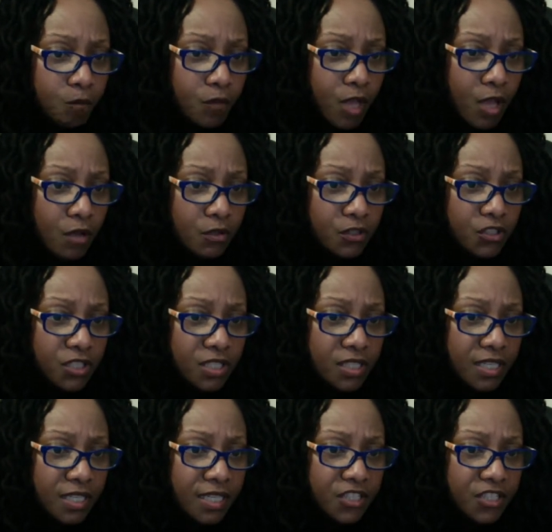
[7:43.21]
Oh, she
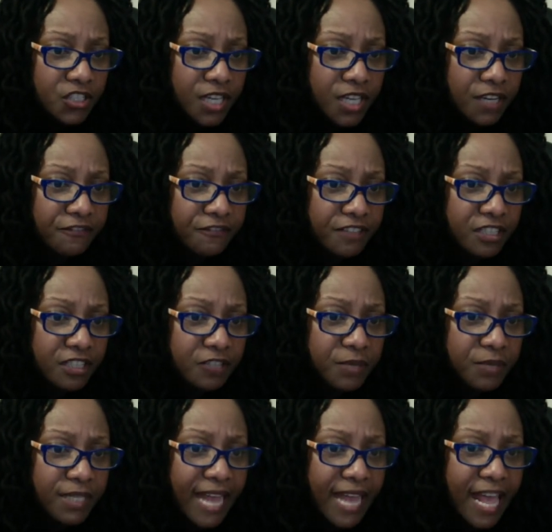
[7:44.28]
said that she had a feeling of
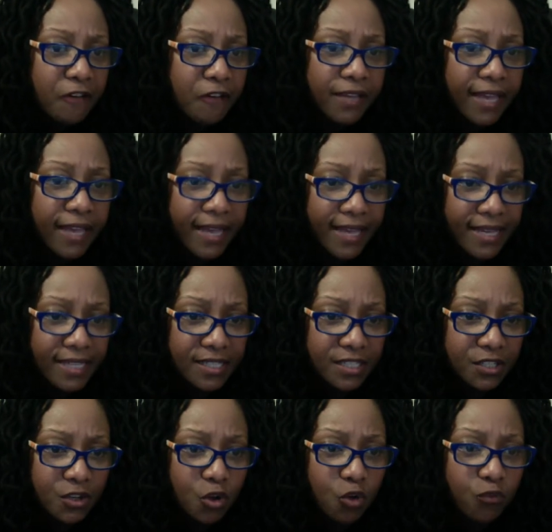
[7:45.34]
being outcast
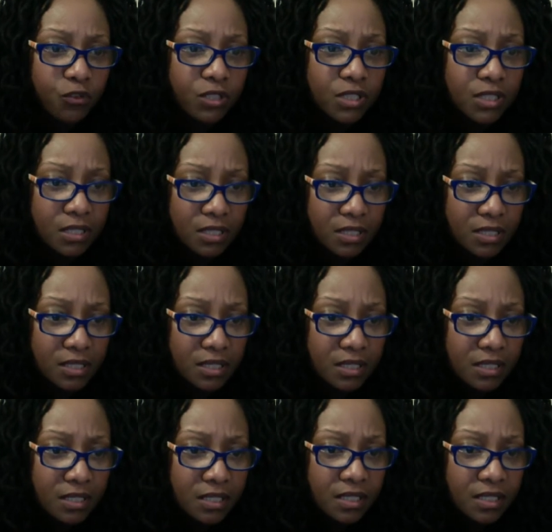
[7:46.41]
and overlooked.
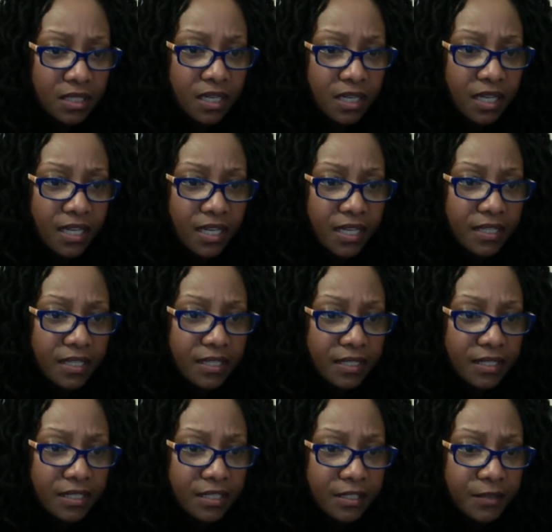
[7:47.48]

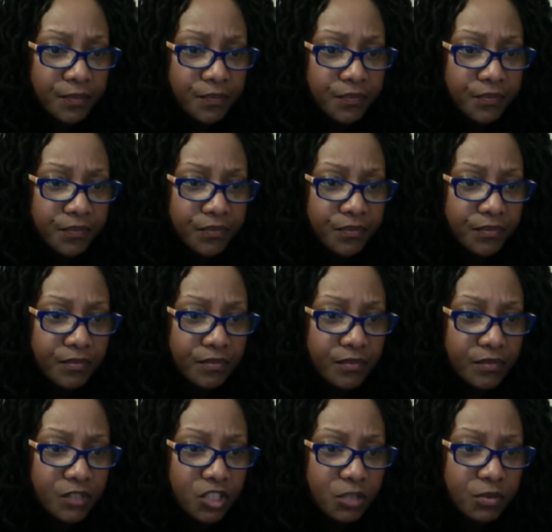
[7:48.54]
And
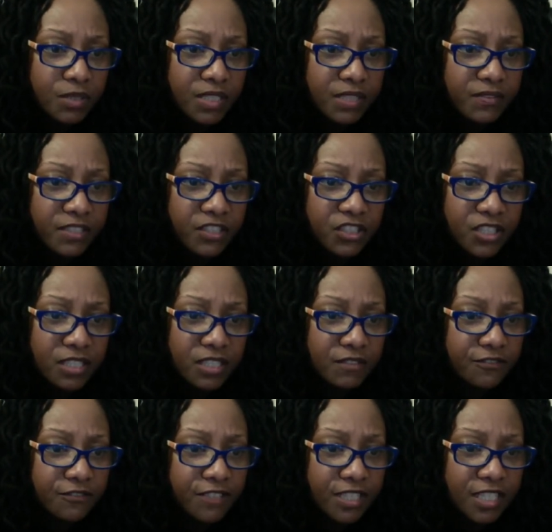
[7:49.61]
she believed that she didn't
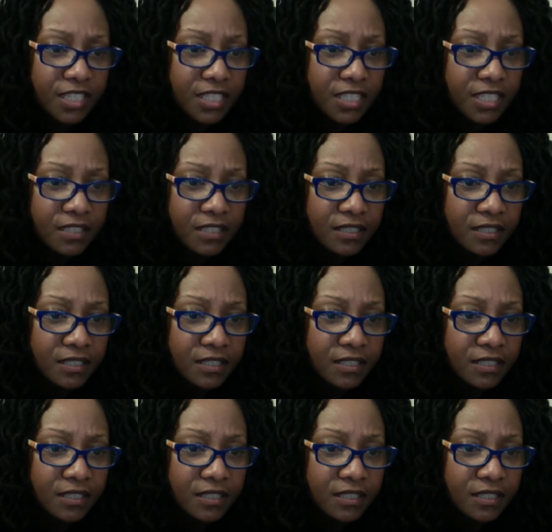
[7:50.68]
fit in.